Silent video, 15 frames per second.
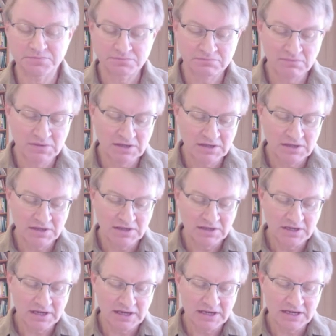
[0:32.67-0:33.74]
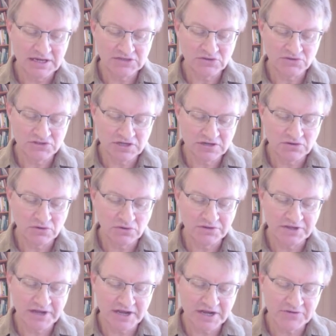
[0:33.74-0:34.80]
Uh, it's also called the
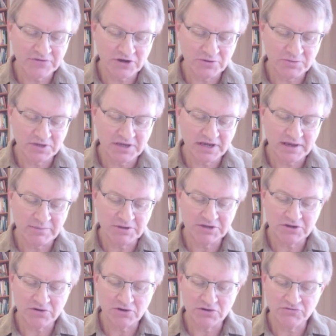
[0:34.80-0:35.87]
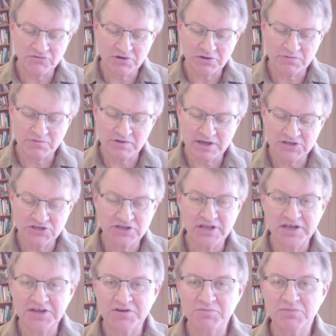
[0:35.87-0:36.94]
anaerobic aminochondrial
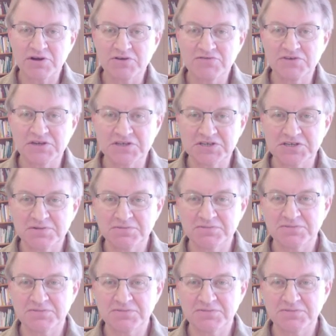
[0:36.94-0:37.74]
flagellated protist.